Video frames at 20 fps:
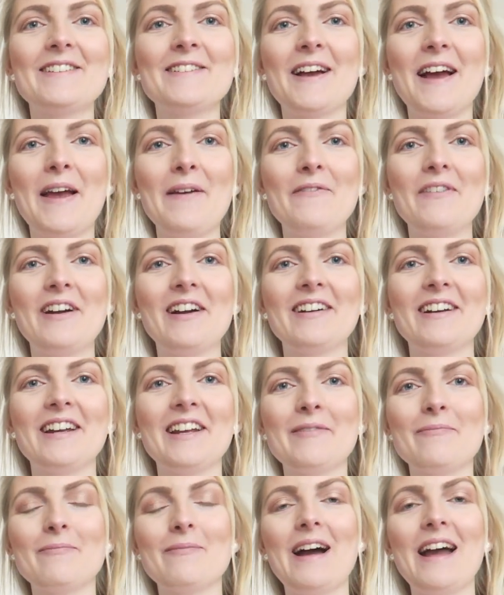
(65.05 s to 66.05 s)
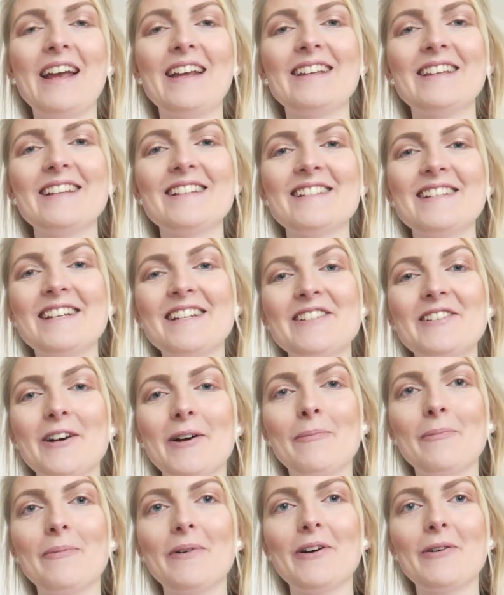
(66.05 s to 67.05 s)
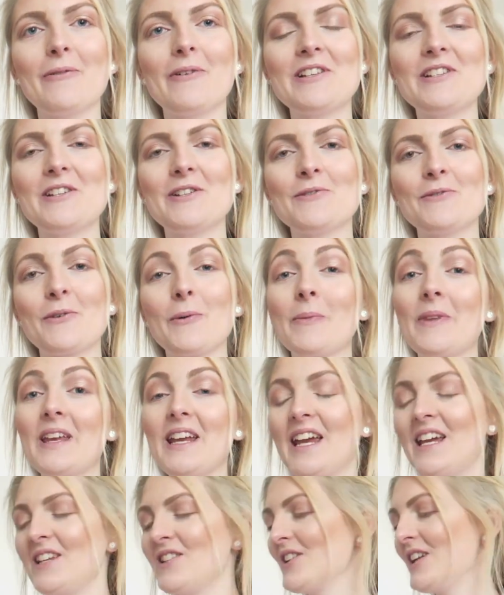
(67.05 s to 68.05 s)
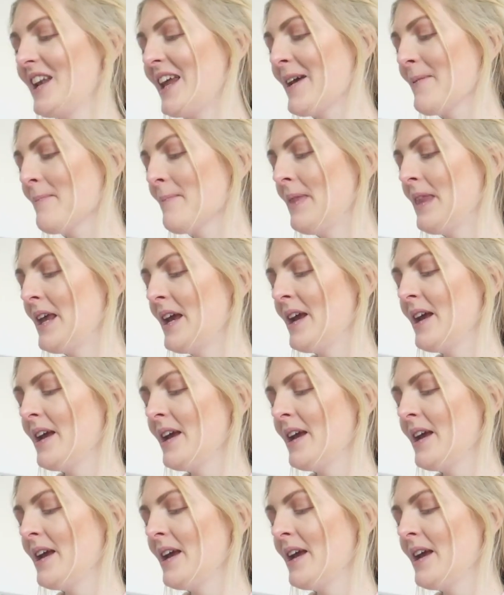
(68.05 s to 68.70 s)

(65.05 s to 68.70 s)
So I'm wearing my Disney jumper, which is from the H&M.